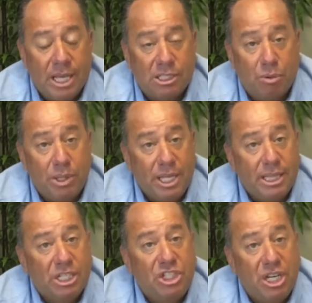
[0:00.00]
So we
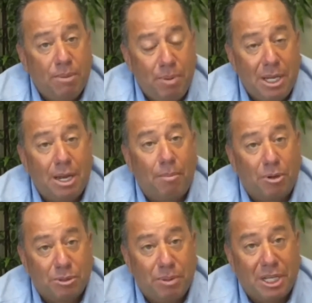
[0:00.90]
think the GDP
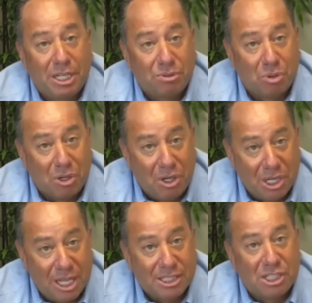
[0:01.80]
numbers, because we've
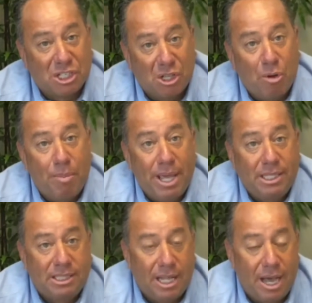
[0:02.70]
got such a low
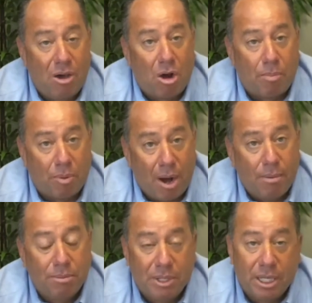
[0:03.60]
base now, are
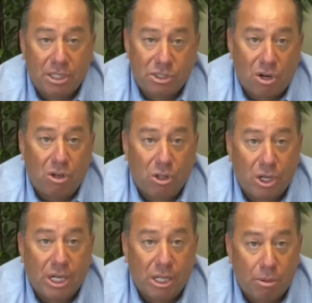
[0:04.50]
probably going to start
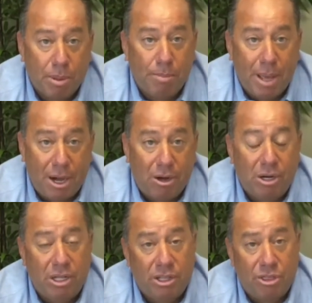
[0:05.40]
looking a little bit better
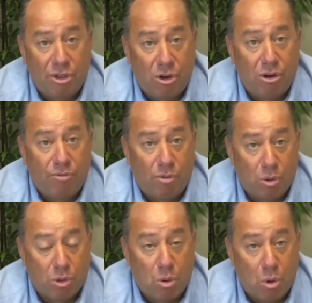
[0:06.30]
in the third and
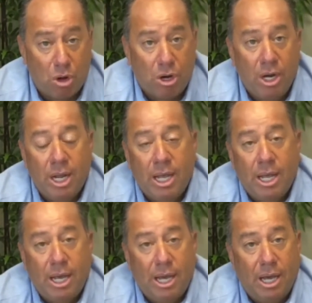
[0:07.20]
fourth quarter.
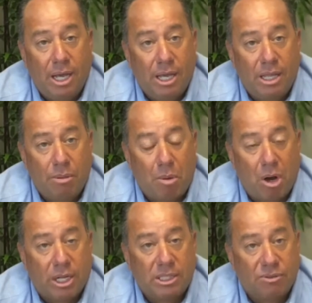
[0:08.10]
And the
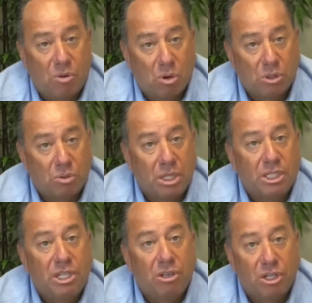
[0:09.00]
markets, of course, will
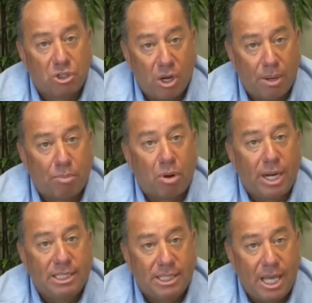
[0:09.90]
continue to try to
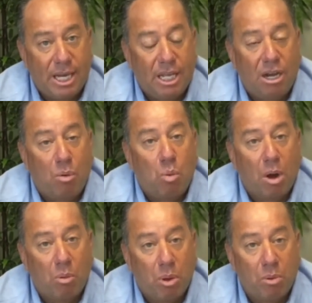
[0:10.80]
price that in on
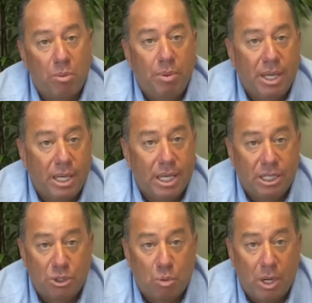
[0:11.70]
where we will be
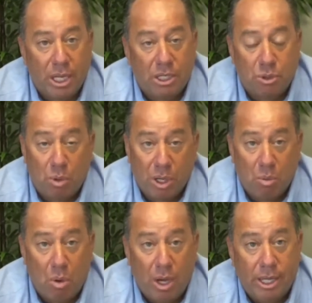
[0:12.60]
in
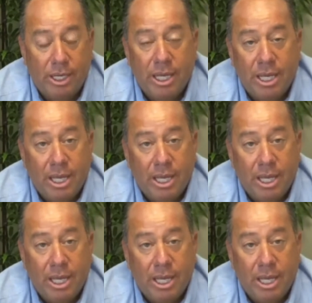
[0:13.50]
2021.